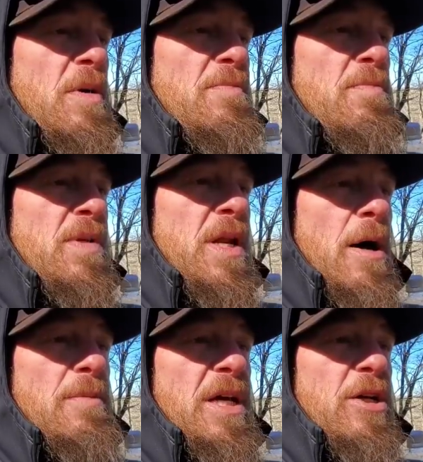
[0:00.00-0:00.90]
might
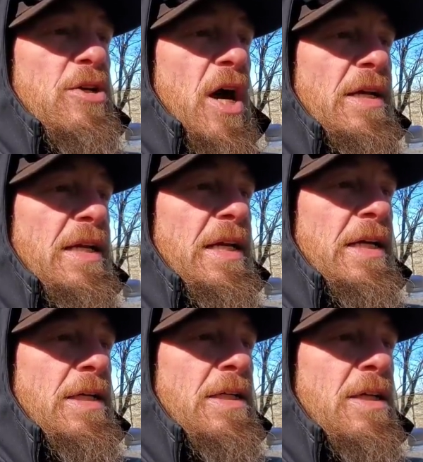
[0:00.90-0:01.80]
not be a good
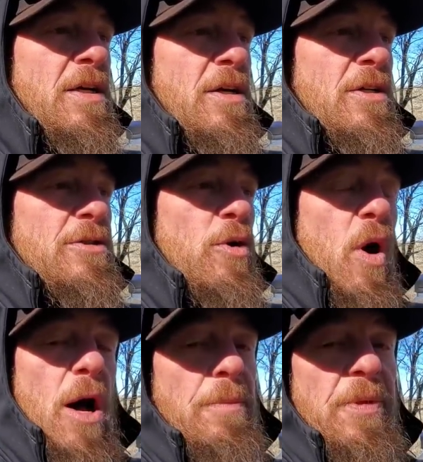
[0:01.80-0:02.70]
idea. So
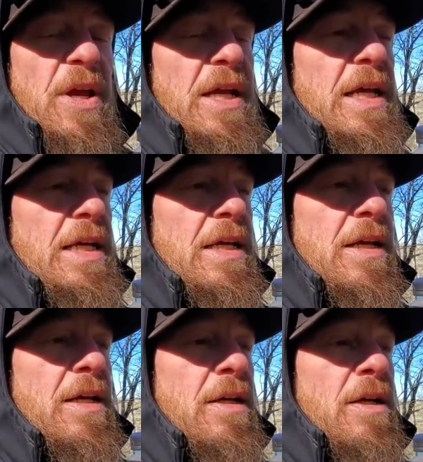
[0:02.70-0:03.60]
I'm
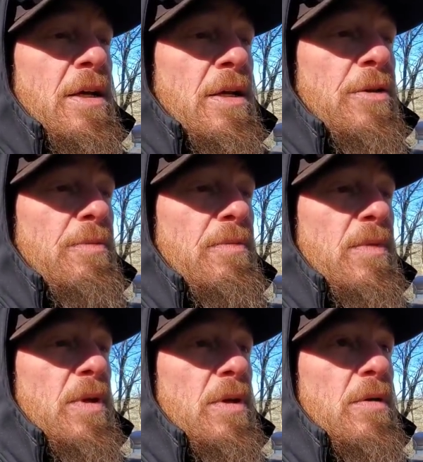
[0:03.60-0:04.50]
thinking
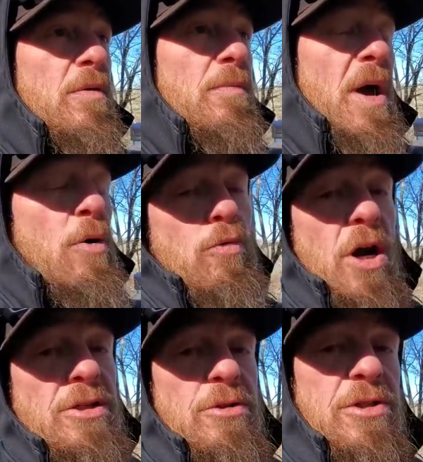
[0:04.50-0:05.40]
Mount
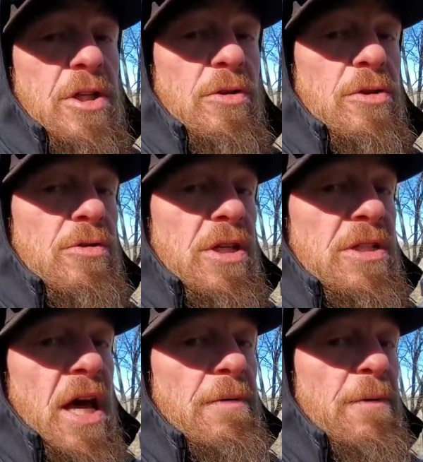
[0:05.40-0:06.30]
Rogers shelter
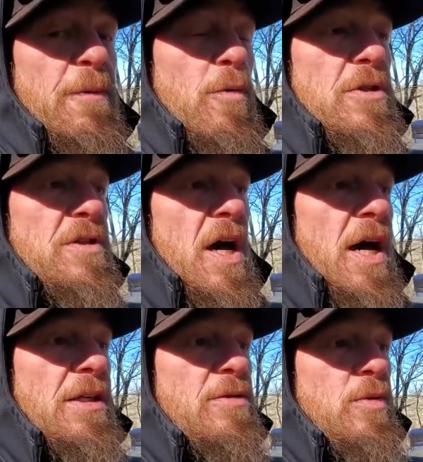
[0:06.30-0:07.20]
does have the 4
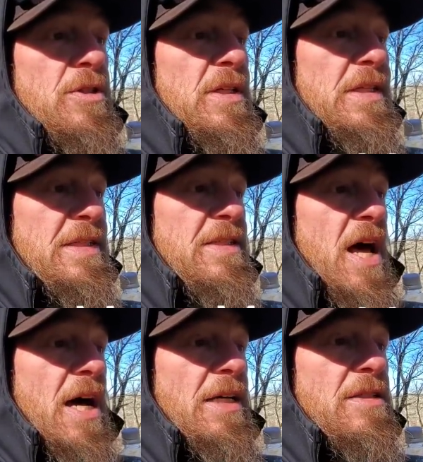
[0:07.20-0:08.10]
sides, which is
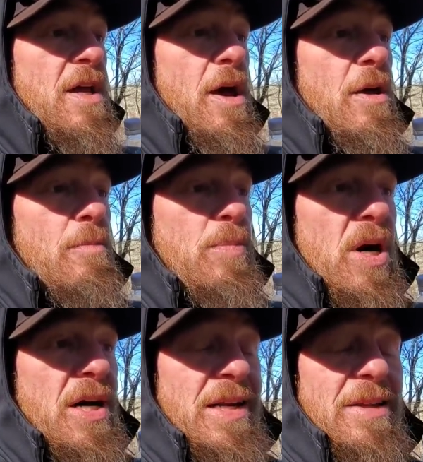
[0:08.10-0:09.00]
nice.
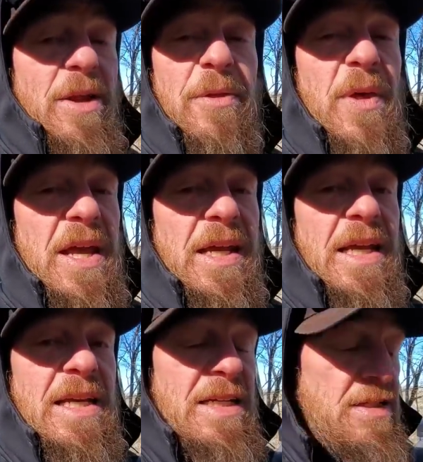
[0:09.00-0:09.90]
But the thing
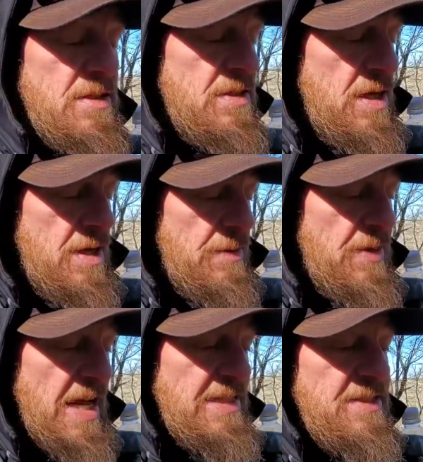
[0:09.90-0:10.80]
is,
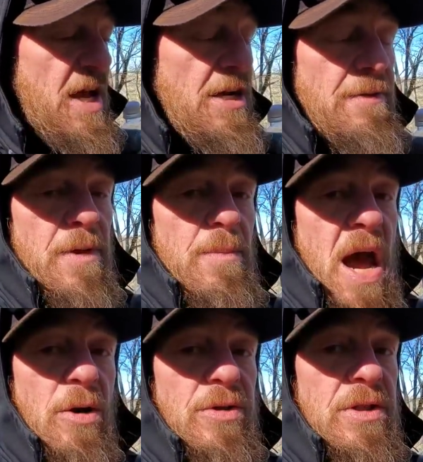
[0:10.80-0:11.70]
that side of the
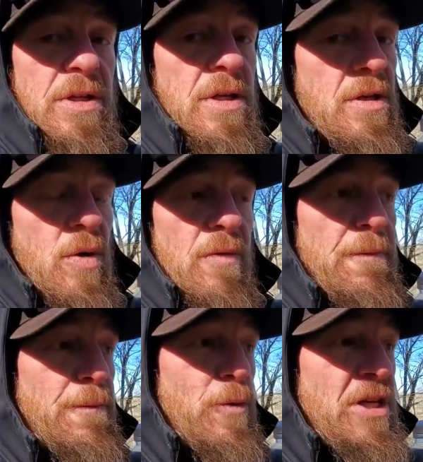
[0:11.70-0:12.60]
mountain
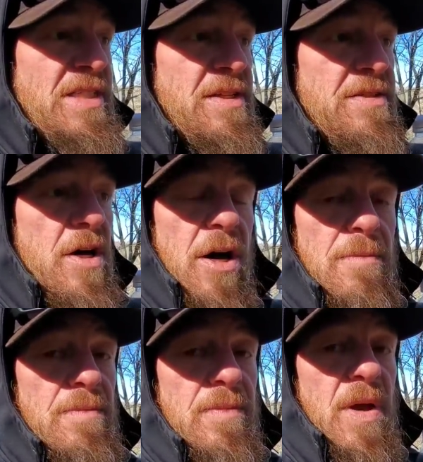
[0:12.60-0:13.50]
freezes
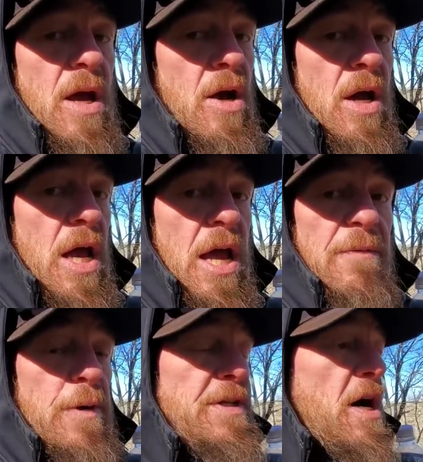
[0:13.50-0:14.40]
up every